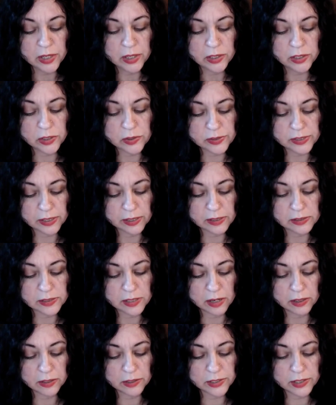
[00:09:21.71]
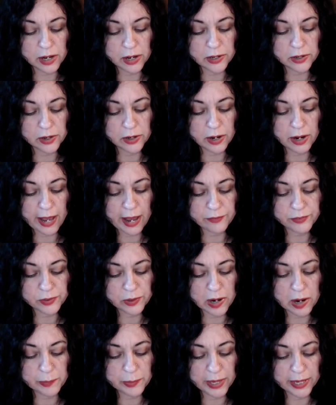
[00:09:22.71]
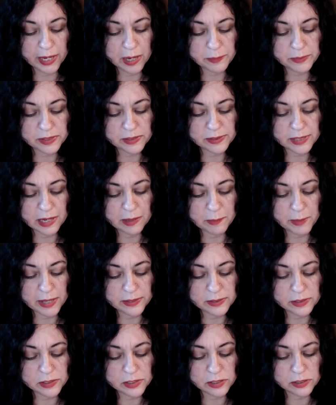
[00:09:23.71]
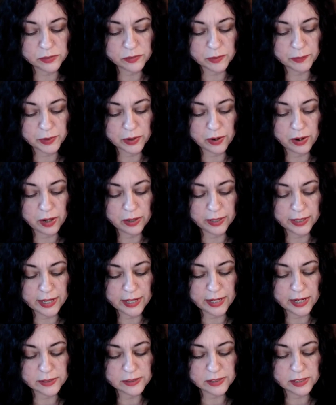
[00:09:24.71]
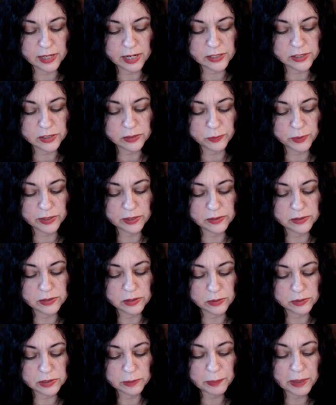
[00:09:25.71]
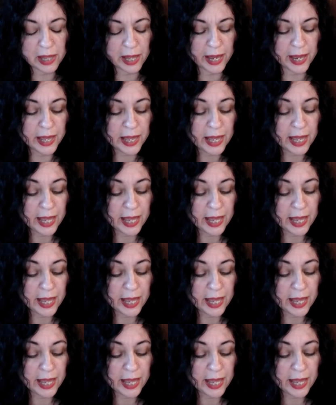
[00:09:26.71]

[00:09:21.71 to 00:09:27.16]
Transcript: using his younger daughter after our breakup to send messages from their holiday destination with his new supply.